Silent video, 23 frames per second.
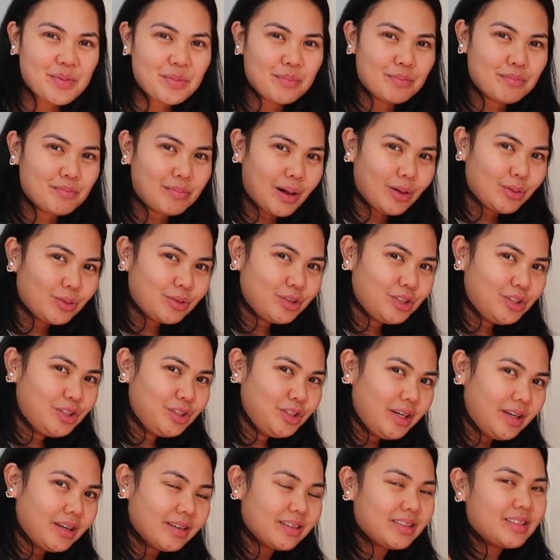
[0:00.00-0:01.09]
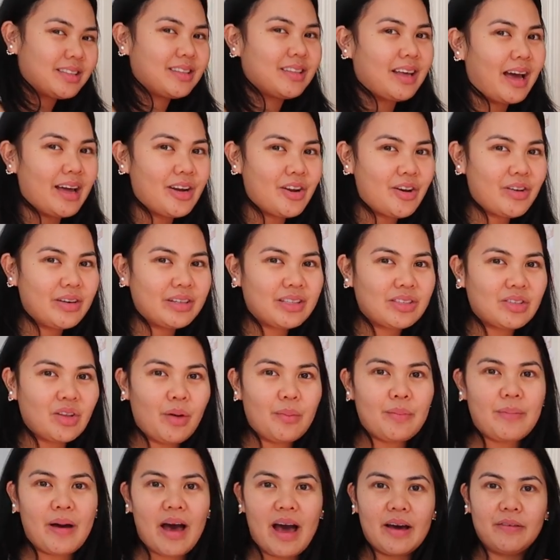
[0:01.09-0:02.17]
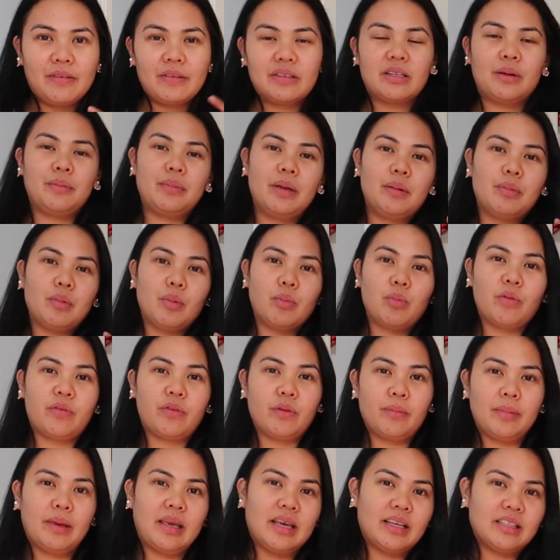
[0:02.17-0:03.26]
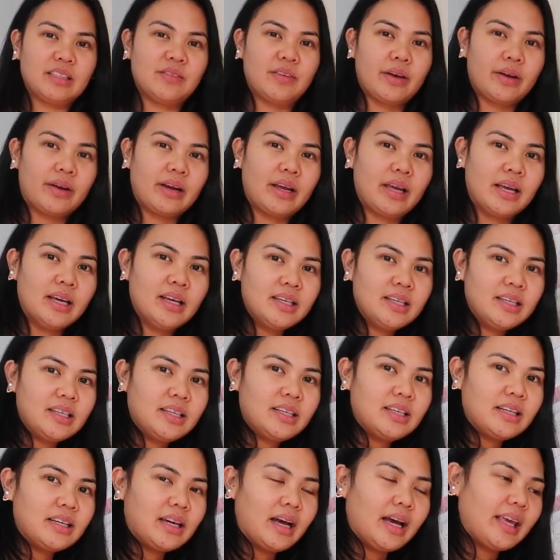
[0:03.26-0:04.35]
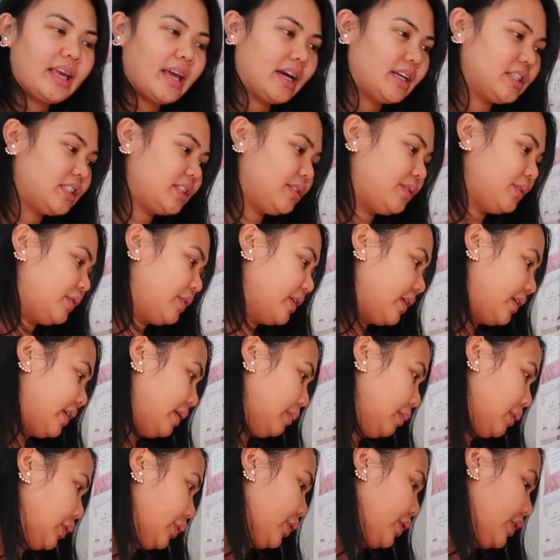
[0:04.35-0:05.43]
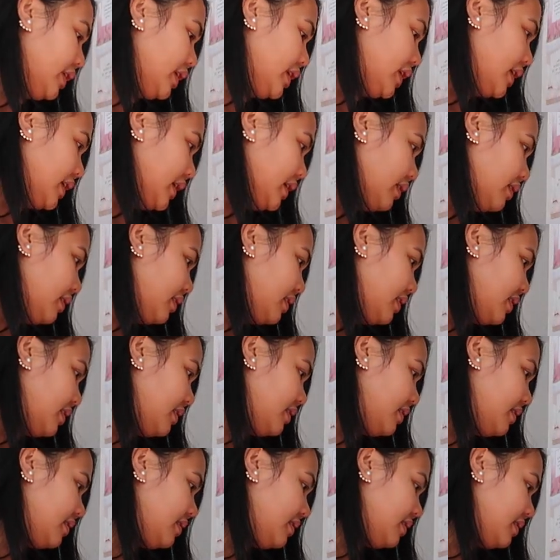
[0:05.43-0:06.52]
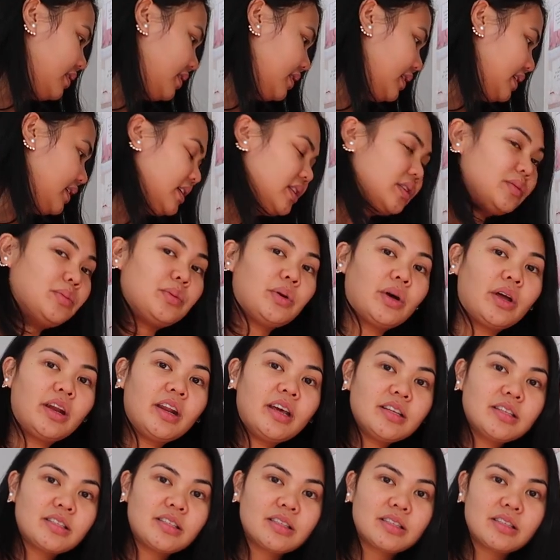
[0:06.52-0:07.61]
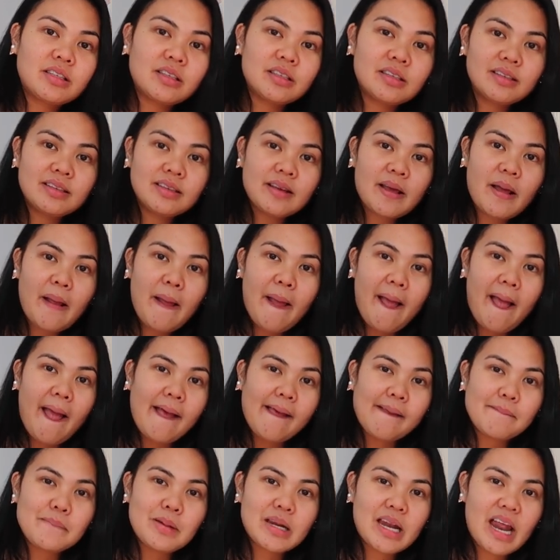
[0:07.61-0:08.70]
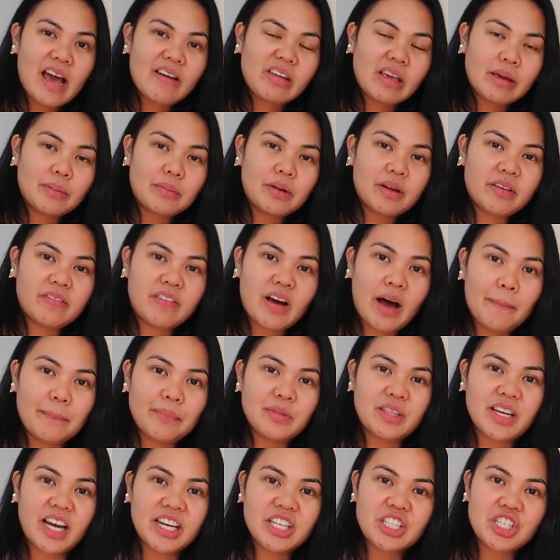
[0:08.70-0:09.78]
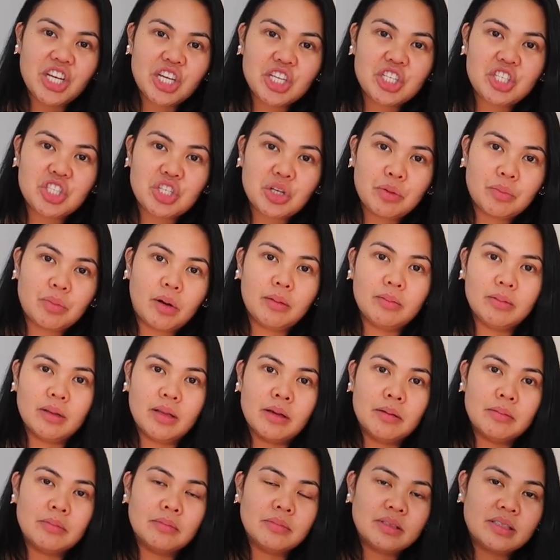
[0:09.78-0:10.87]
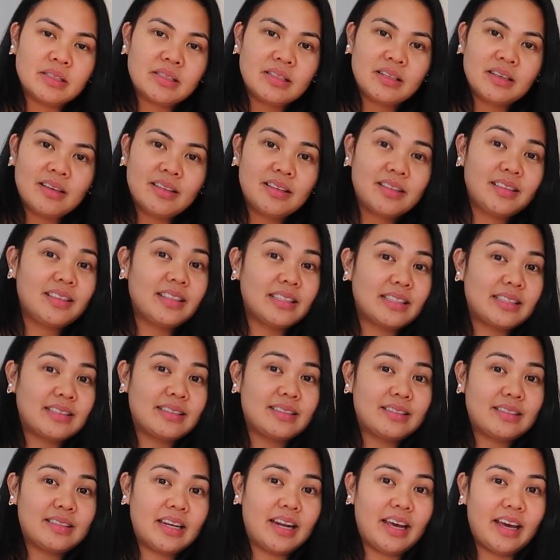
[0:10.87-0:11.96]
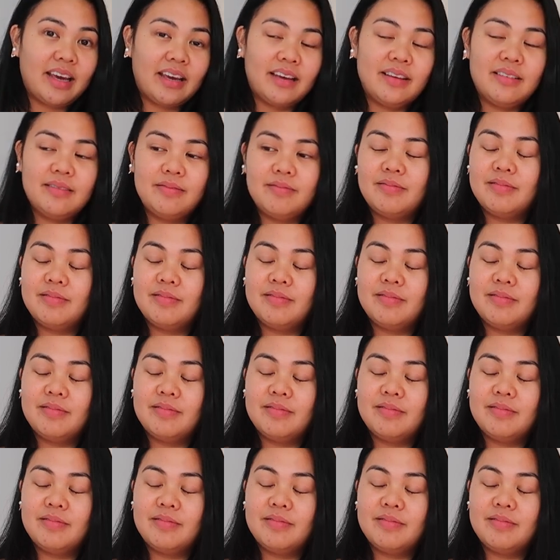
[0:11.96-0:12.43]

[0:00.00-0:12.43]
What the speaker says: bulge. I know it's not bad for some people, but for me it's very, yeah, I just feel very bloated. And to be honest, I've been having a bit of digestion problems today